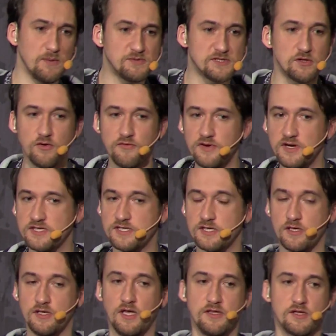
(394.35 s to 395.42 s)
servers
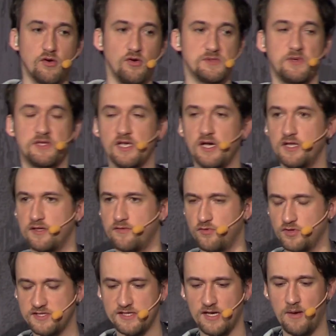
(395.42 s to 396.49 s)
in hospital, it
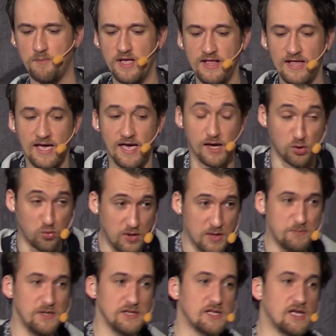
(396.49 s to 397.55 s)
was some
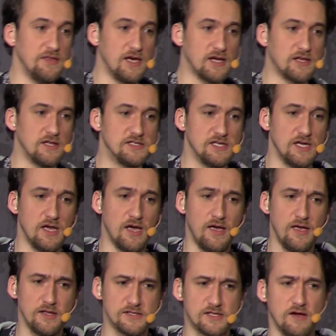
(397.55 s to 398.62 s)
equipment connected there,
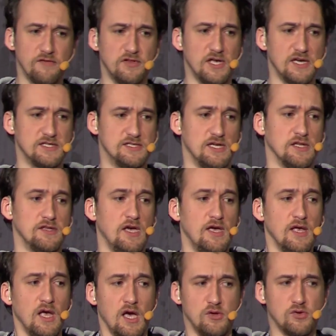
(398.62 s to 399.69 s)
and stuff like that.
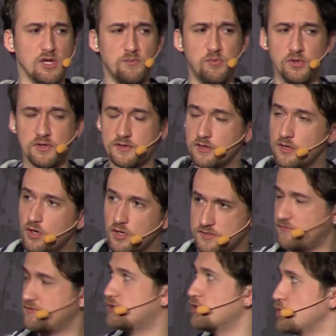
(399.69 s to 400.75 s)
You can put lots of
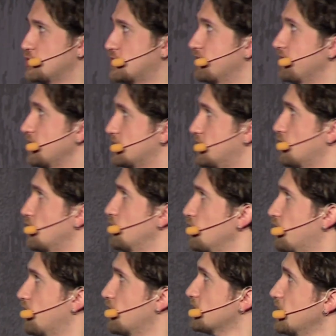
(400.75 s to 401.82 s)
search strings. You can put,
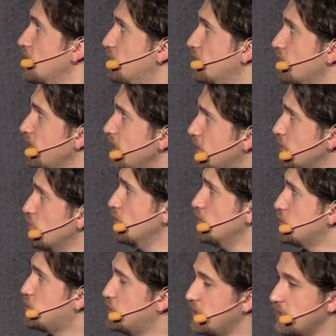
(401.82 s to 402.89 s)
for example,
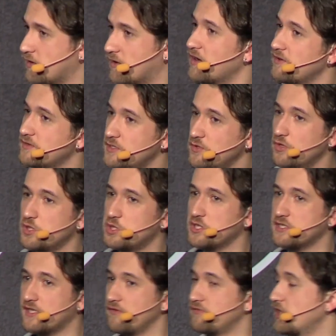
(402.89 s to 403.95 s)
radiology, cardiology,
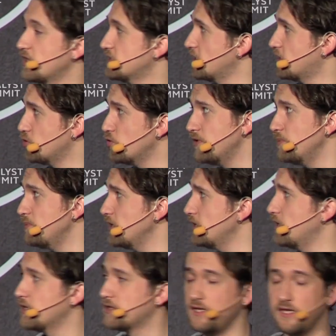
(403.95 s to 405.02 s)
stuff like that. You will
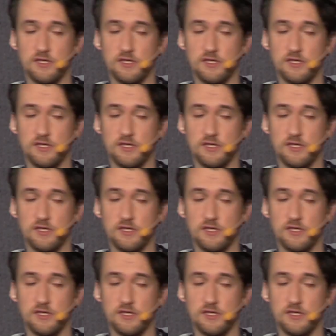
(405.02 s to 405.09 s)
immediately in